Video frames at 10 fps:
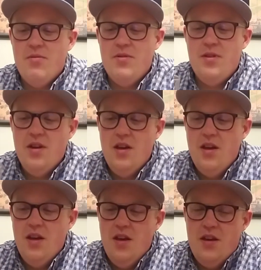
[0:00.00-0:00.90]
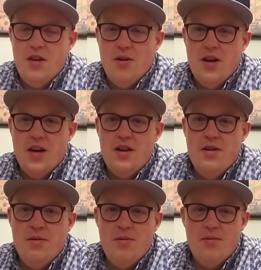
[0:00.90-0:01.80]
Where, you know, I
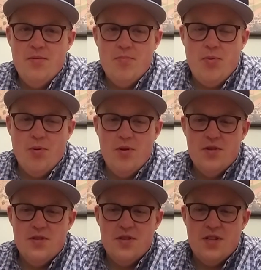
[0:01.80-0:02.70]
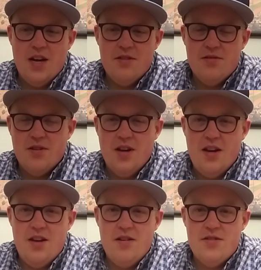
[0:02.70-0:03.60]
know porters and stouts are kind
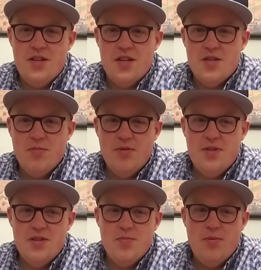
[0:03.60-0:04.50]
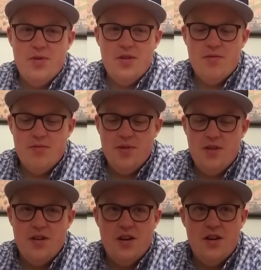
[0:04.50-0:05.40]
of interchangeable at this point. They're
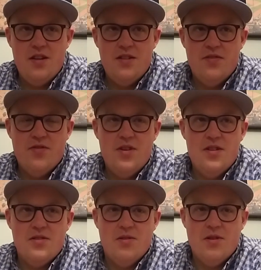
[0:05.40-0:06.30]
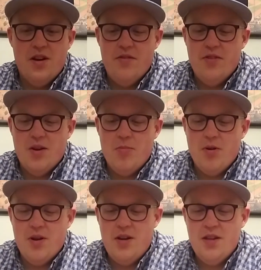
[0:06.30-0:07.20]
really not any different. It's all kind of like a
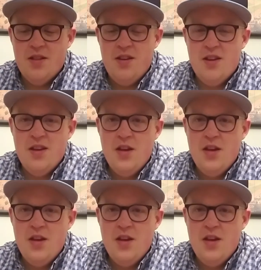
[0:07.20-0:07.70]
marketing thing.